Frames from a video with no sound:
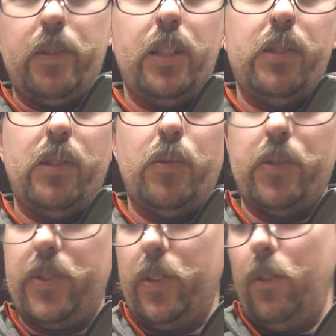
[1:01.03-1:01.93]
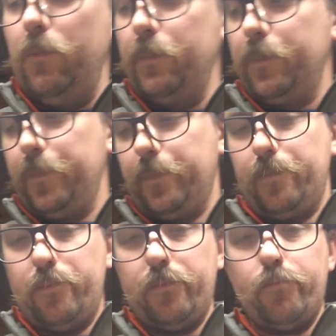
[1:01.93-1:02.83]
easy to install.
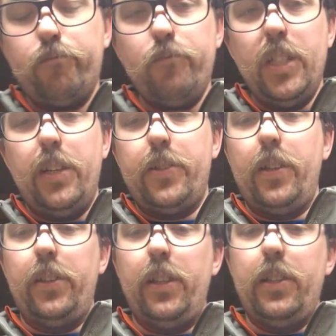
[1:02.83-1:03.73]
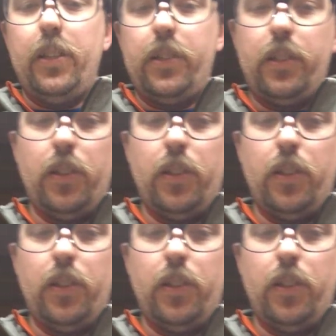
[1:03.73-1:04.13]
It's not the easiest of